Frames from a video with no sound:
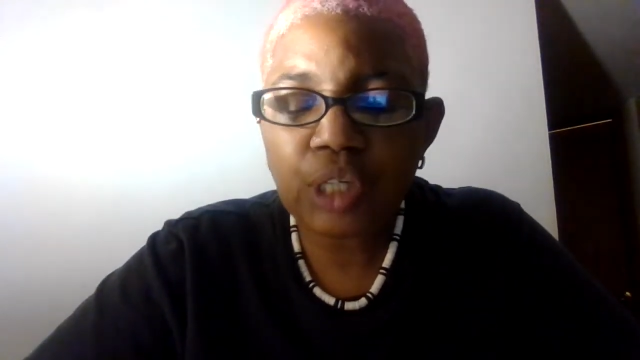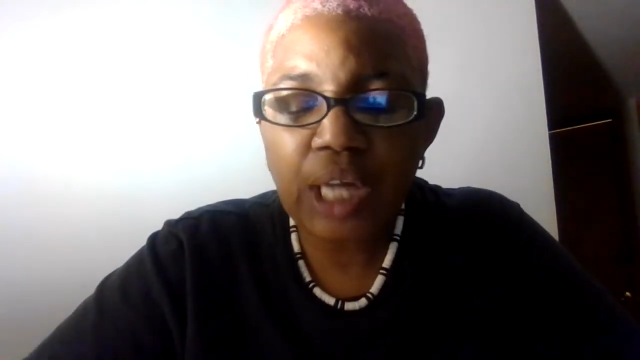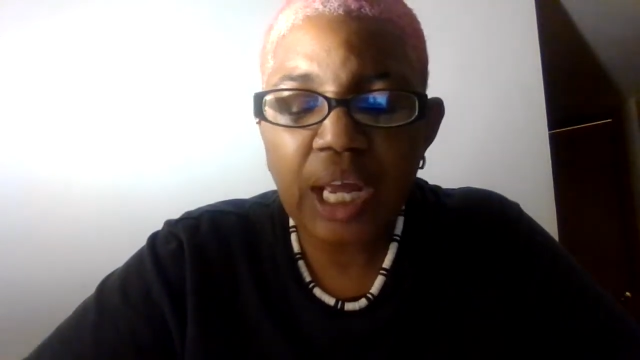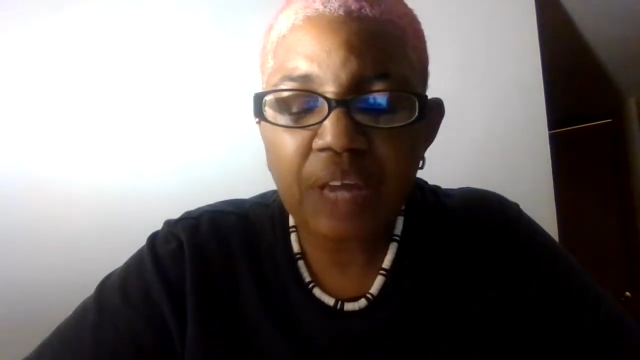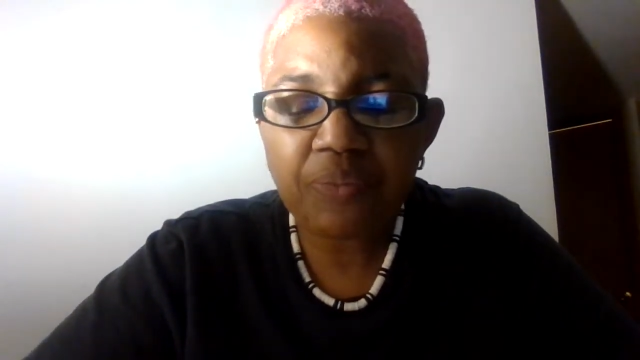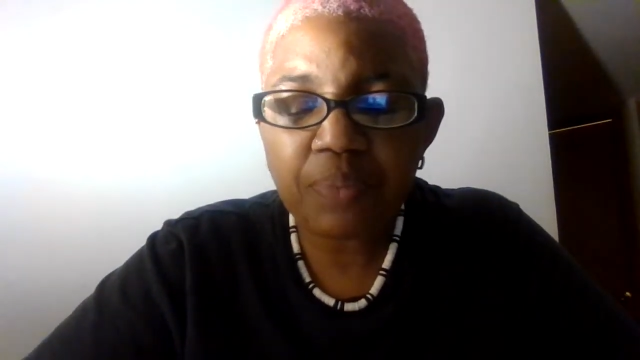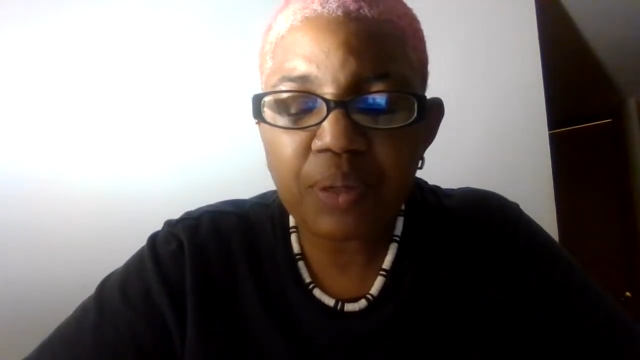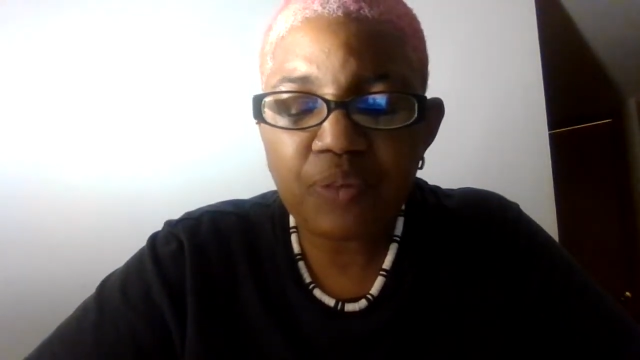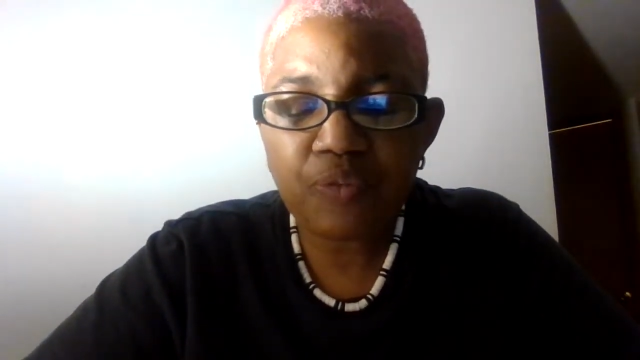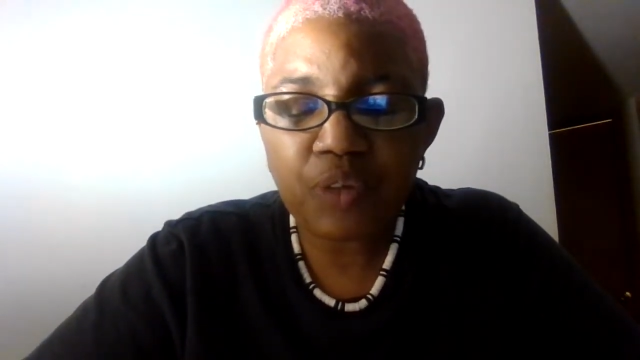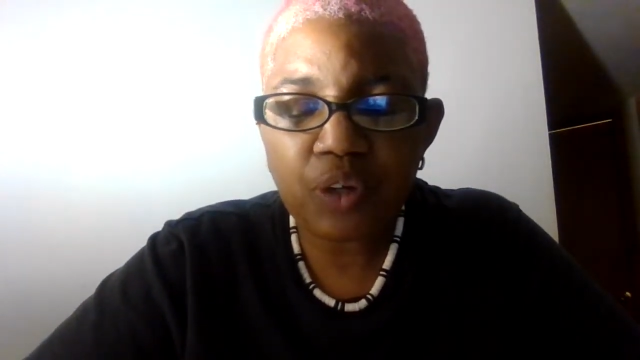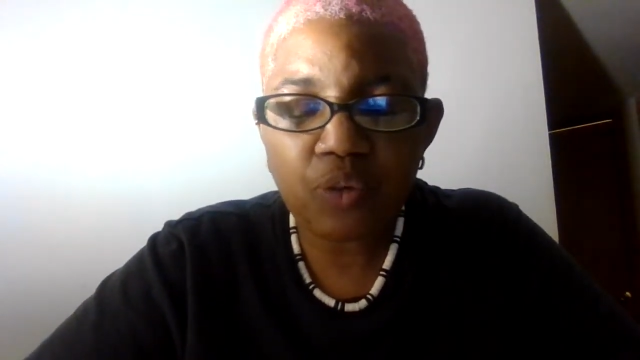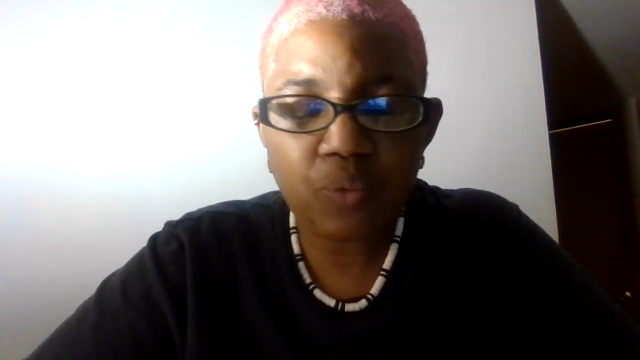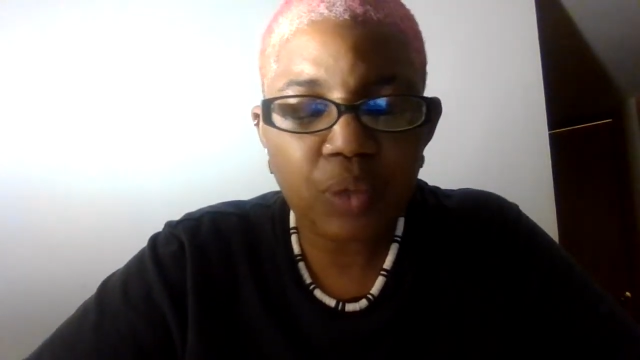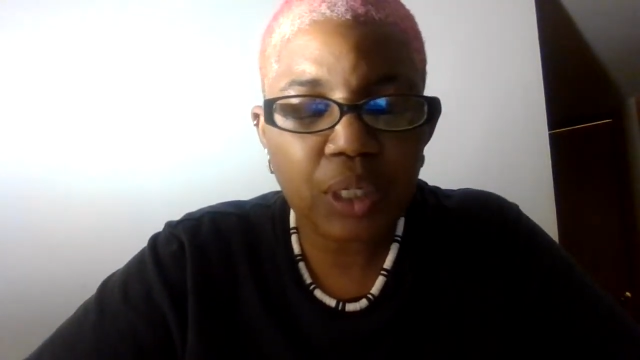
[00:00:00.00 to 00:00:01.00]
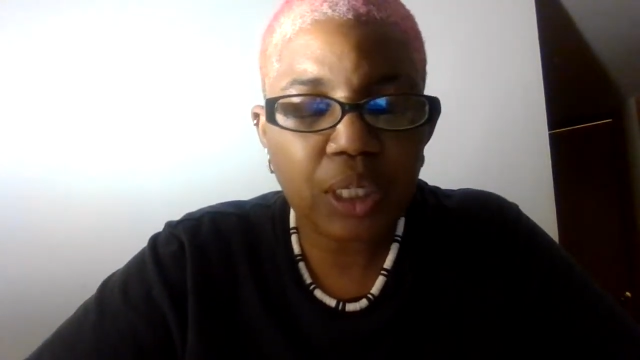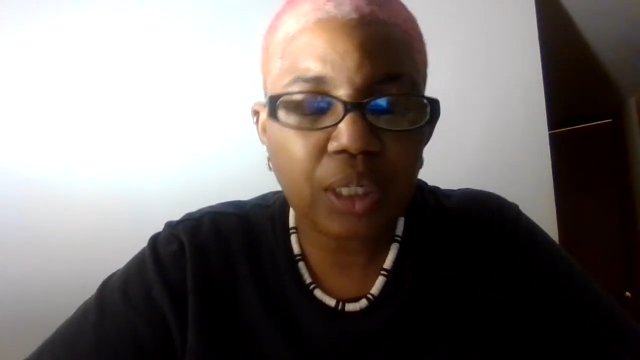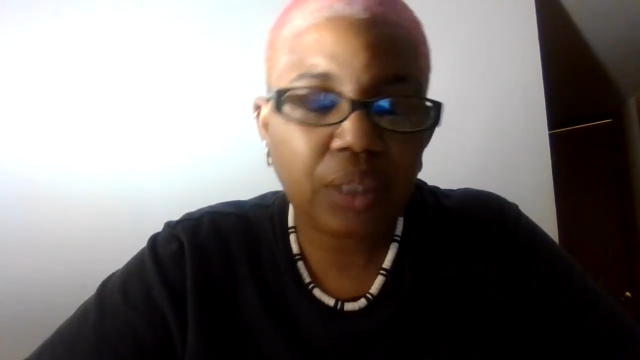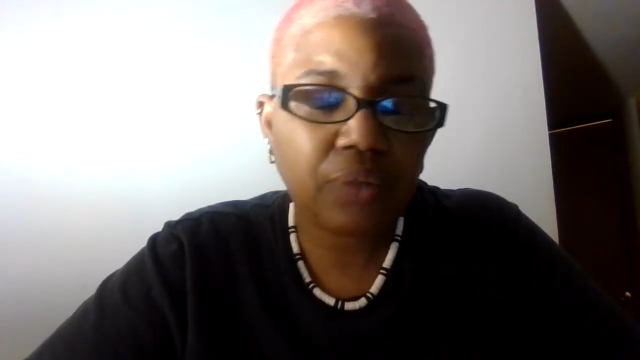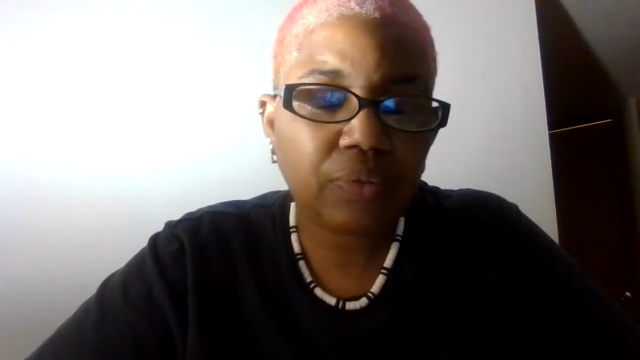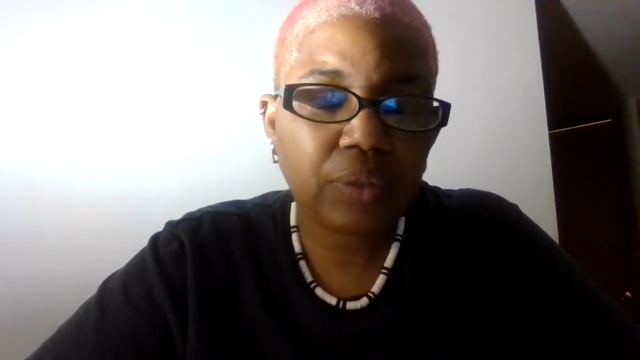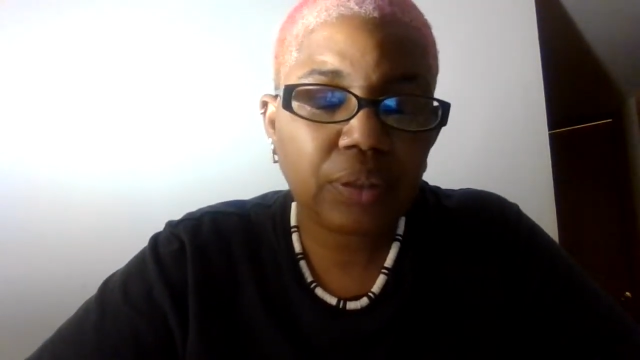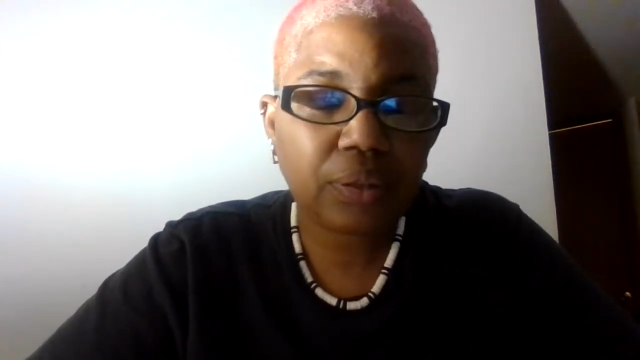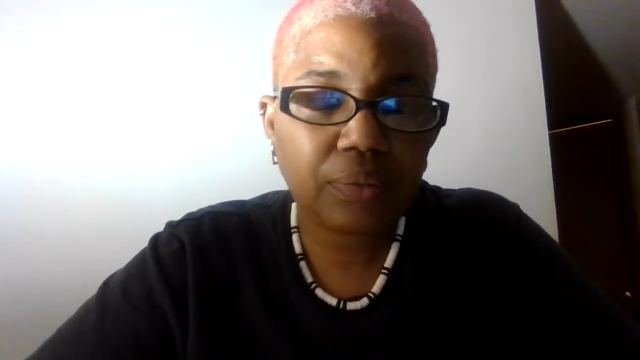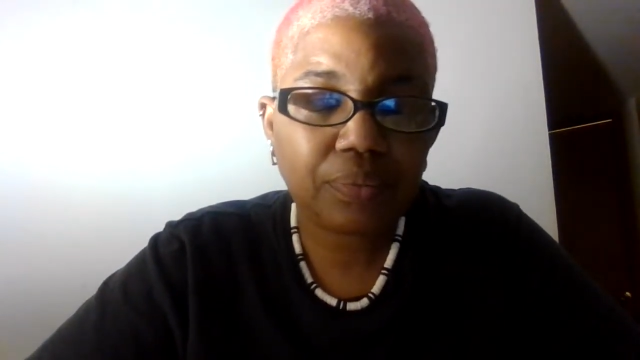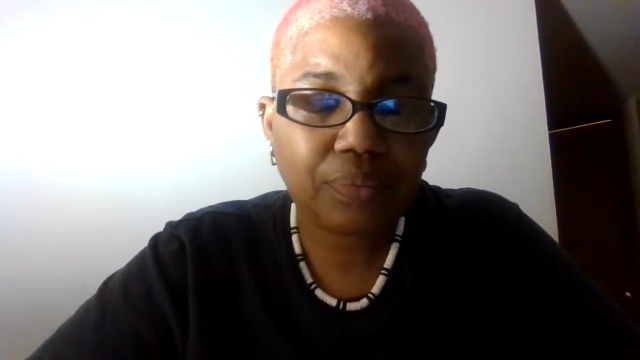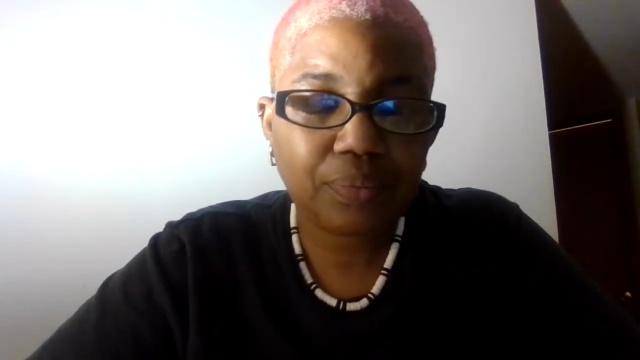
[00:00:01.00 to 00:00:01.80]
life be filled with gifts?